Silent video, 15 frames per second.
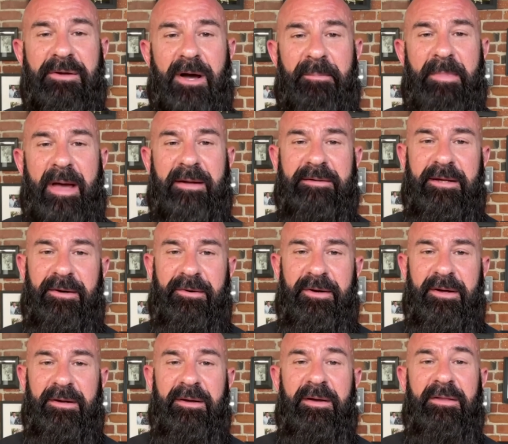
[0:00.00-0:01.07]
gut
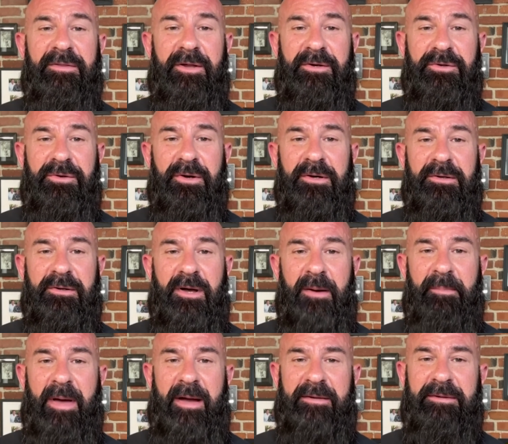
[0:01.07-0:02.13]
bacteria than good gut
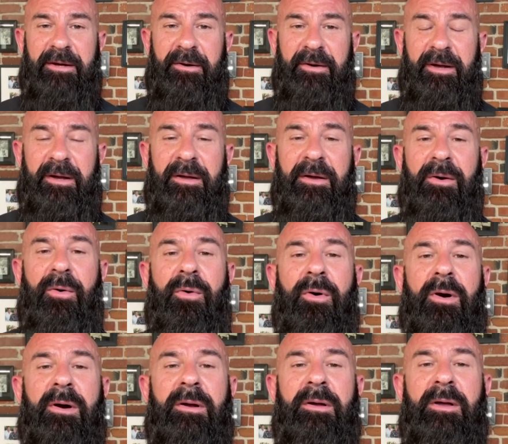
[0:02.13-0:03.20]
bacteria,
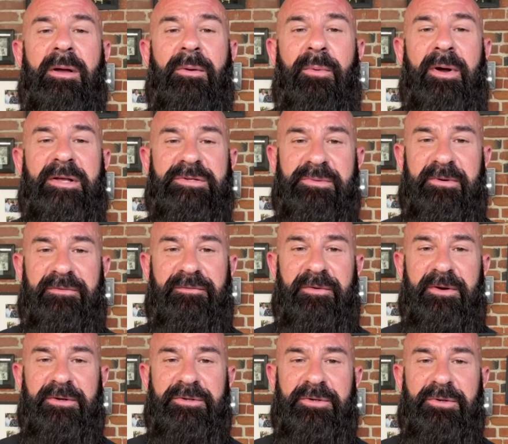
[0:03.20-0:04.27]
or what is
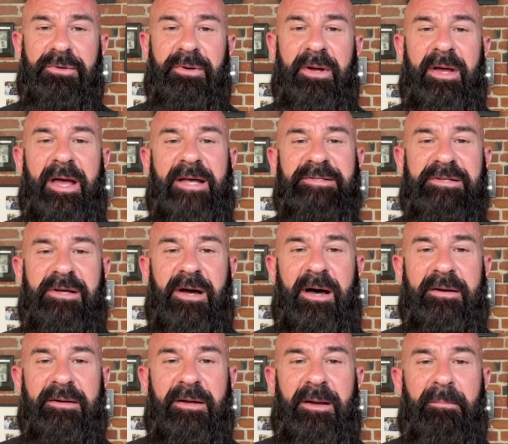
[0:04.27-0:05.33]
referred to as
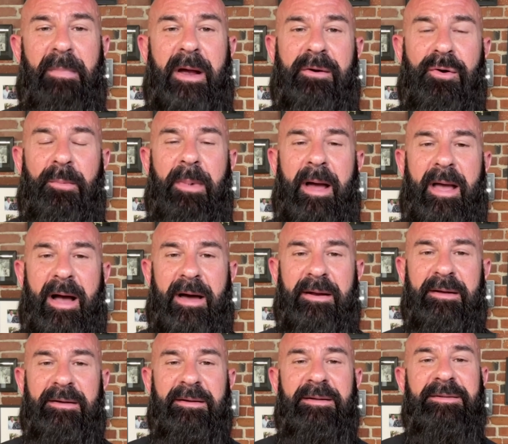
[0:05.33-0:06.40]
gut
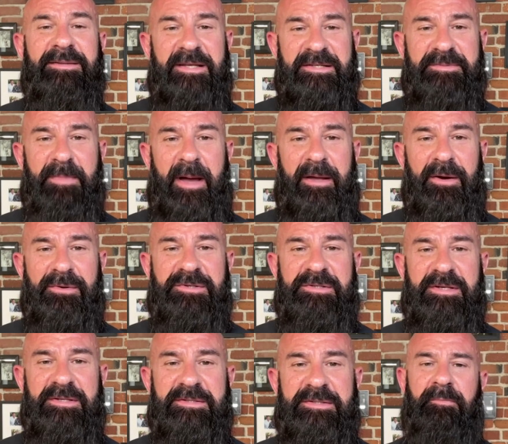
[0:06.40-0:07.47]
microbiota
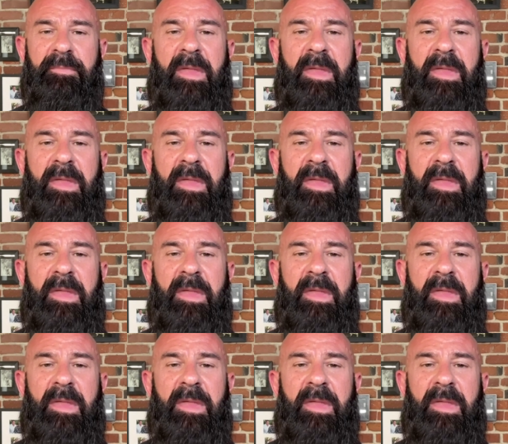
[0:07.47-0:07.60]
dysbiosis.